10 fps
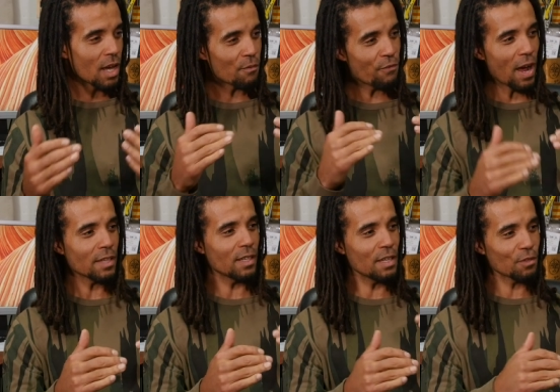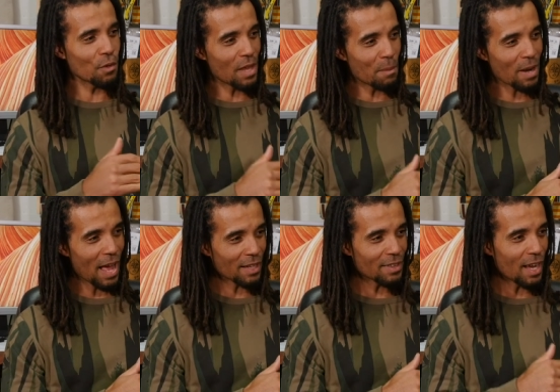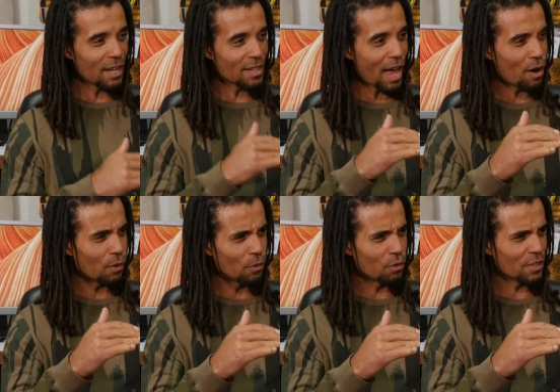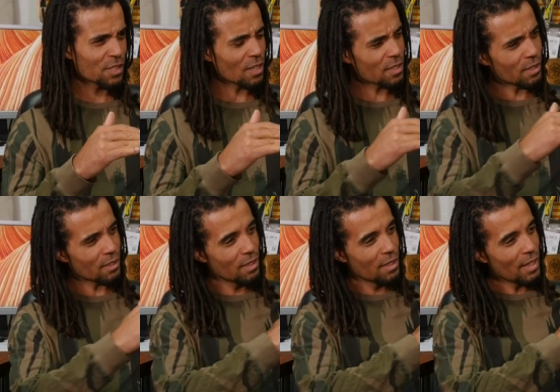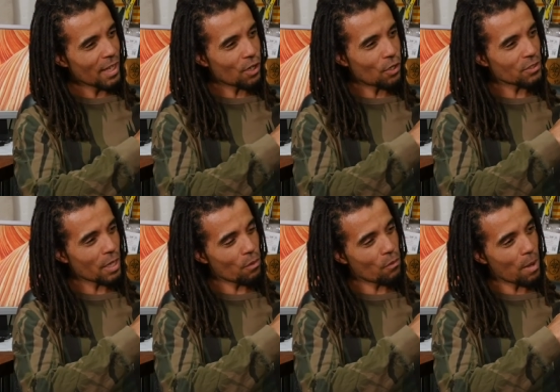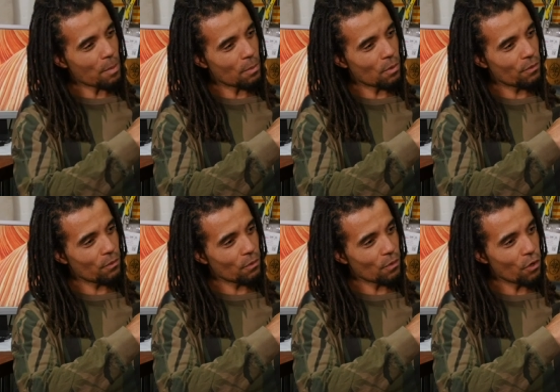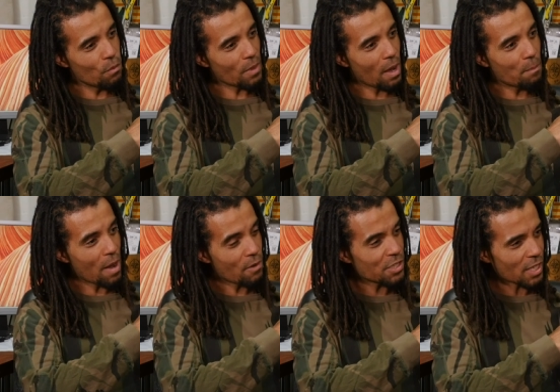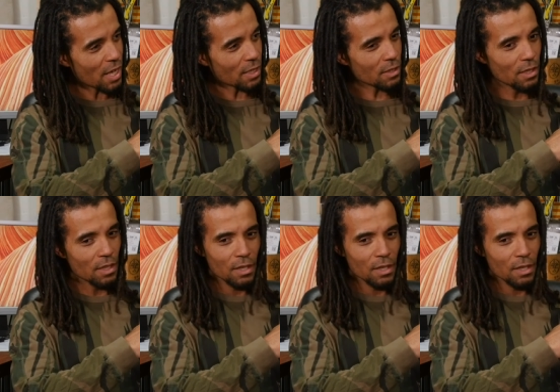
and find that even though they're black, they are now all of a sudden in contact with white people of, of whom they are better educated